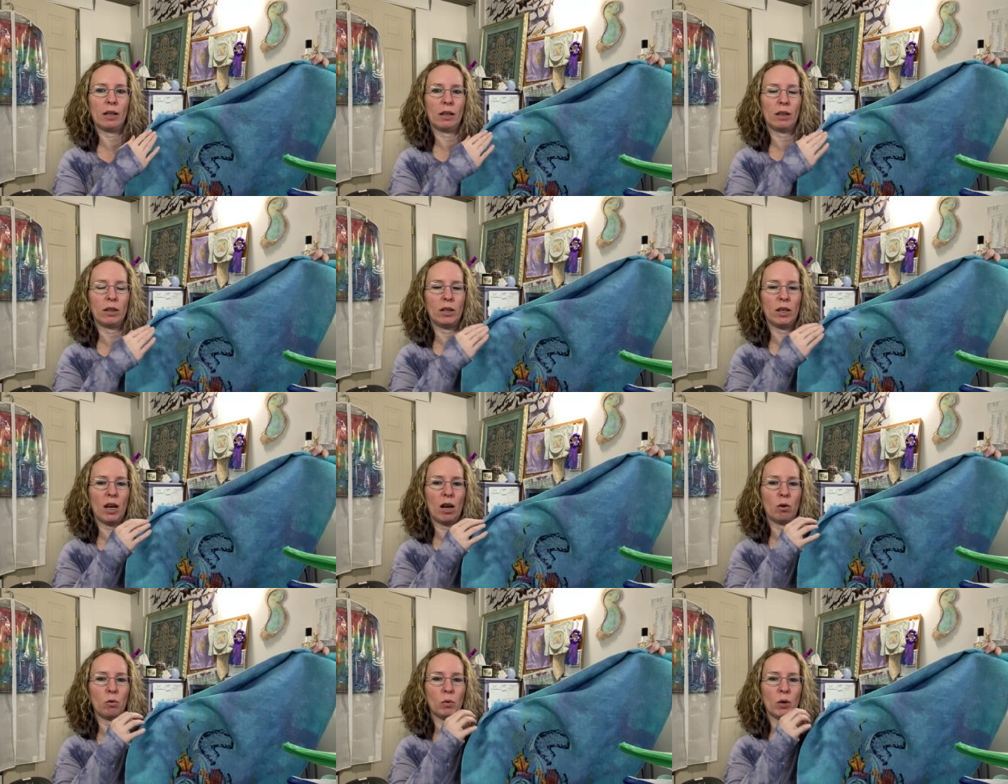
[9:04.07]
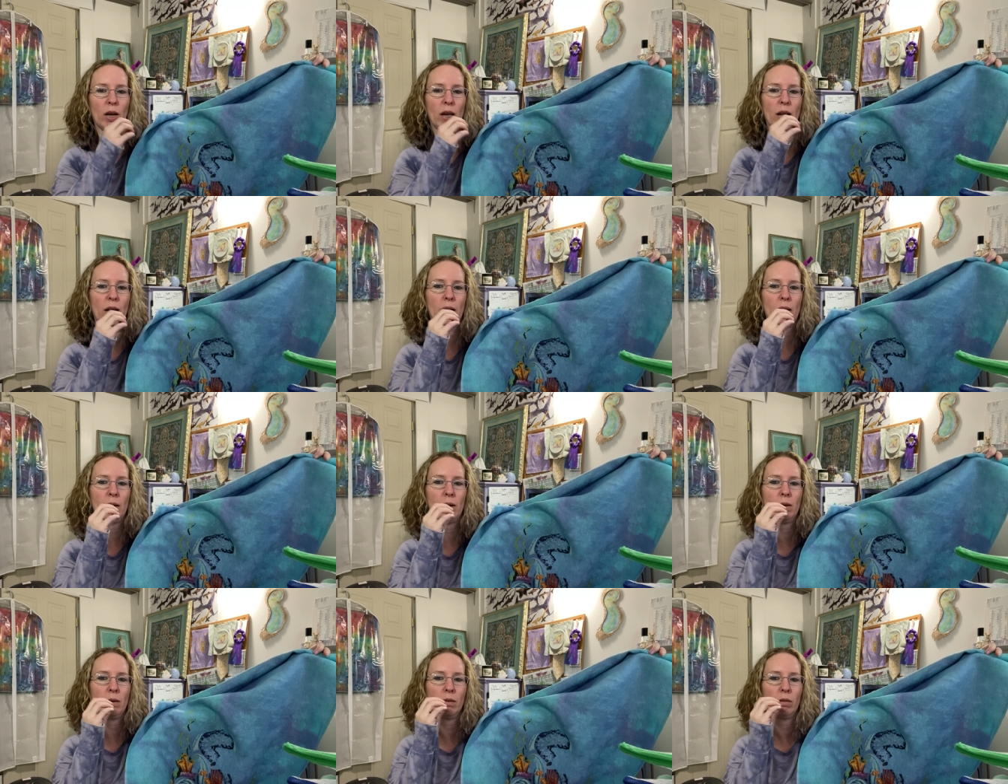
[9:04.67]
That
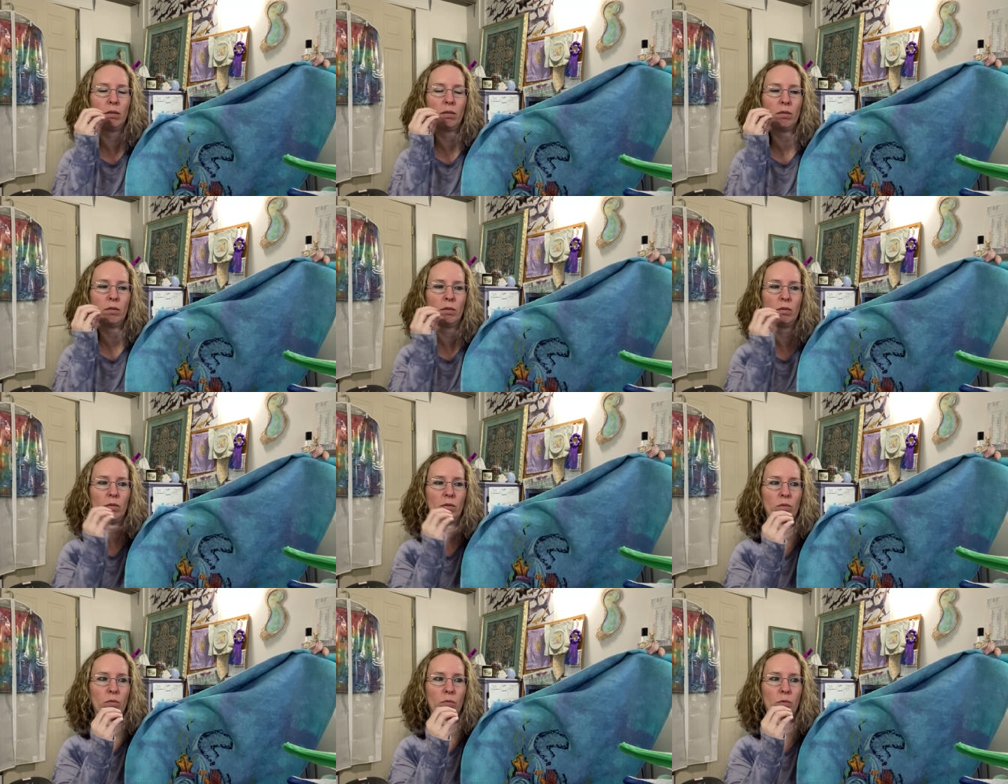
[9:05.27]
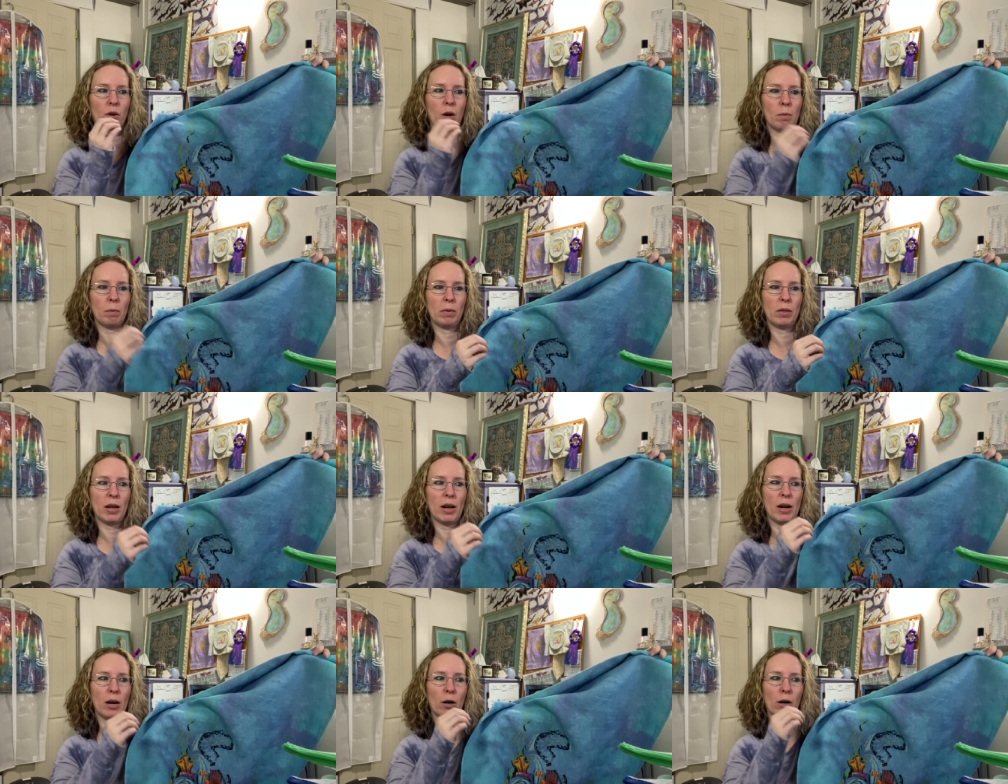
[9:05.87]
way from
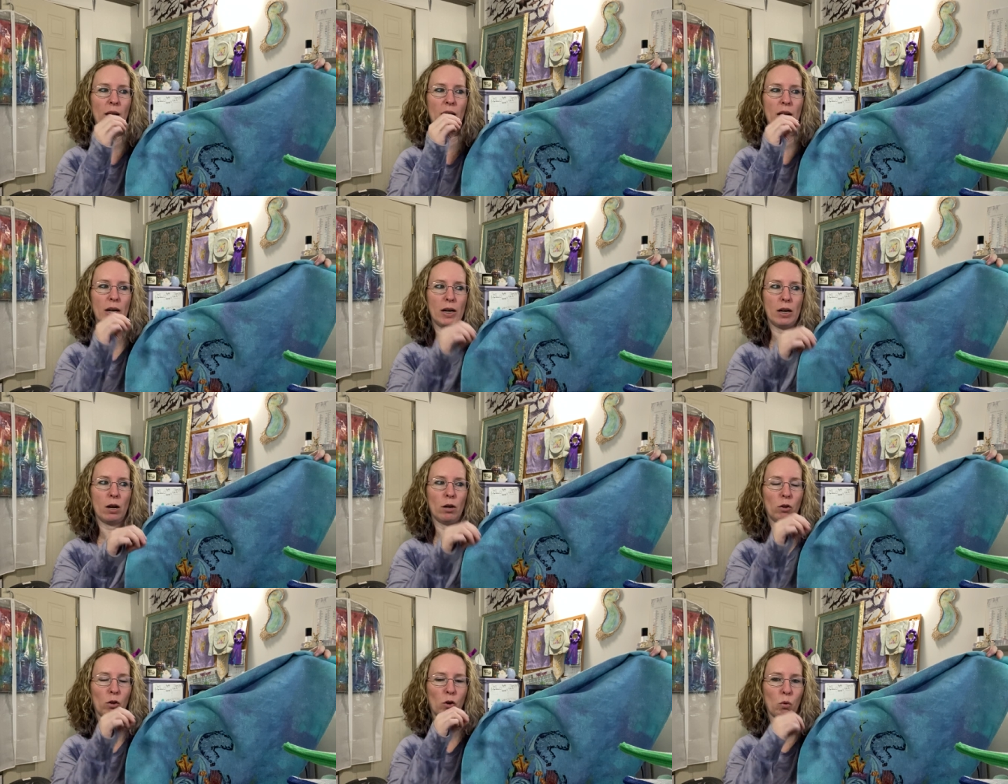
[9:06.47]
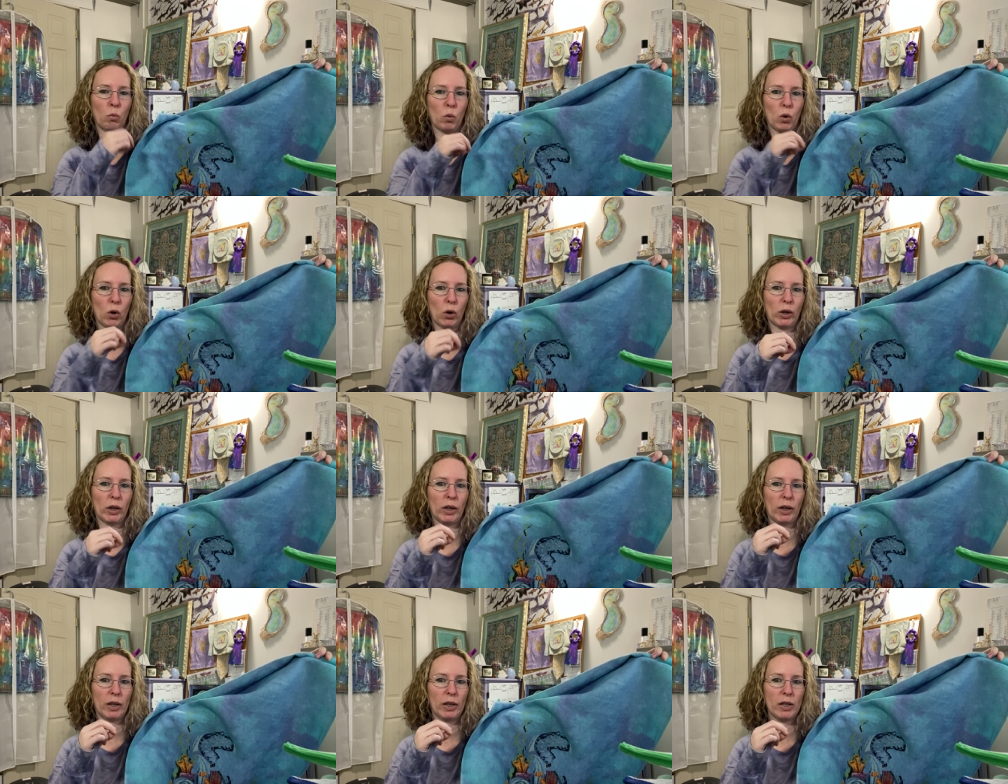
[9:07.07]
there, any other work
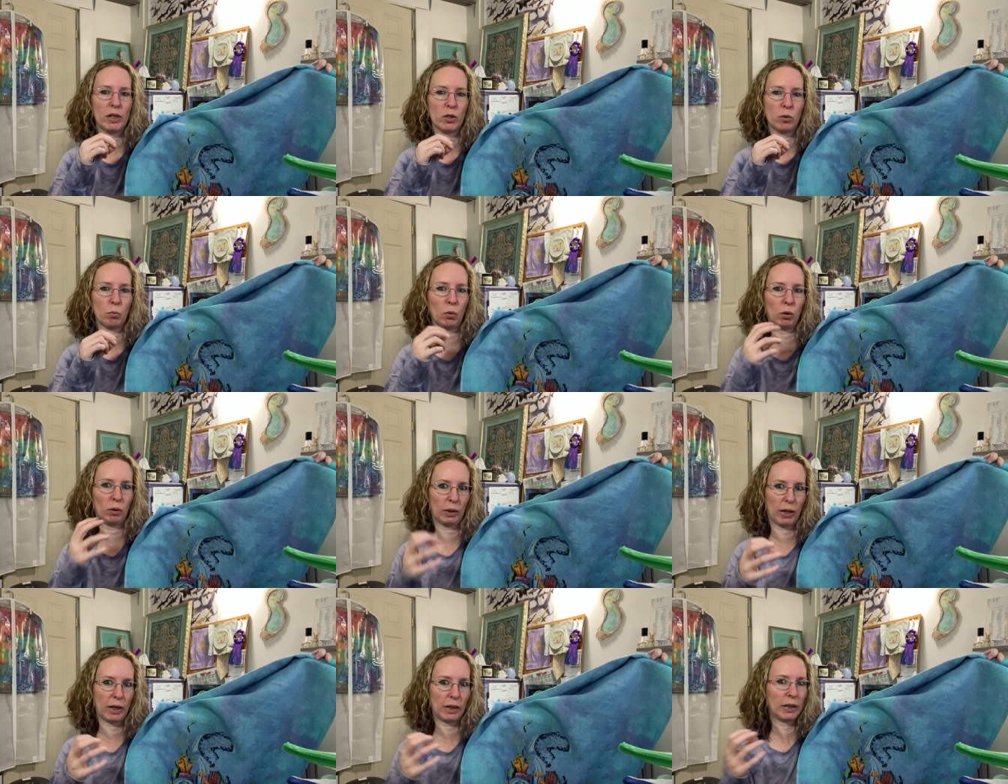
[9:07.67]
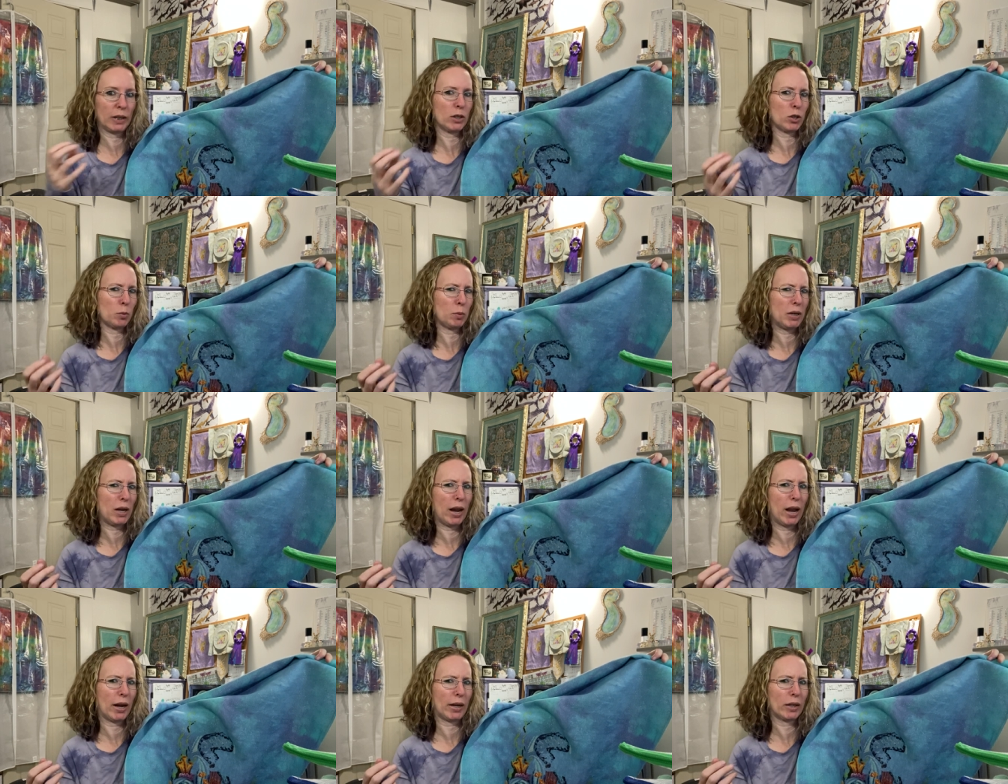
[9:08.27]
is more likely to
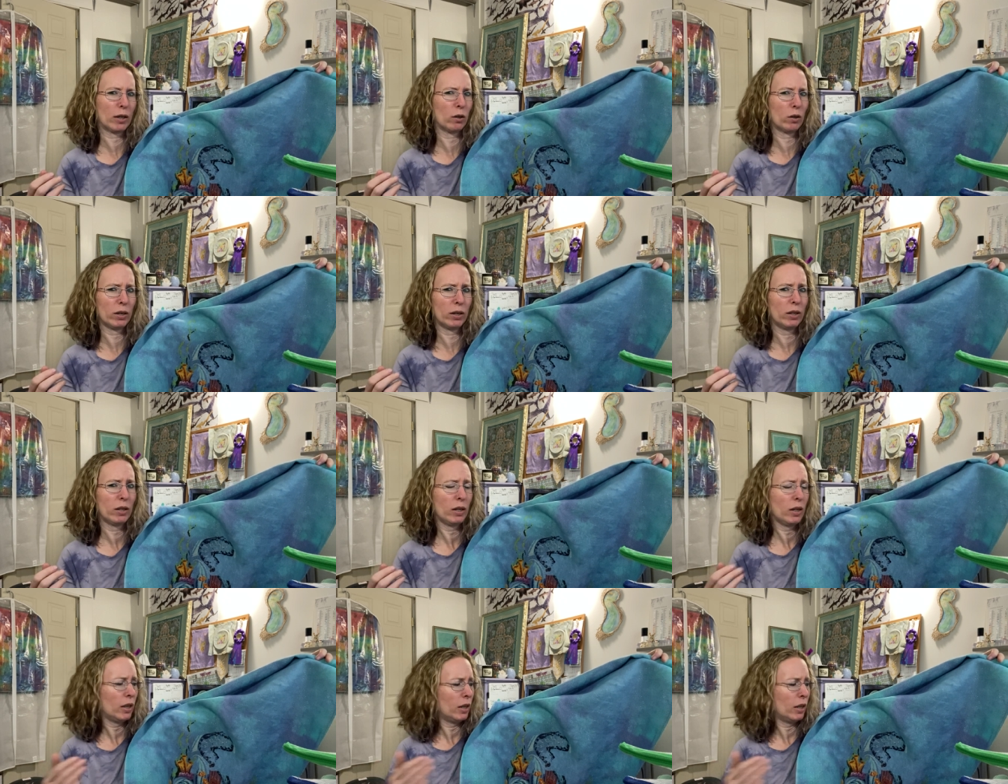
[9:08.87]
be accurate.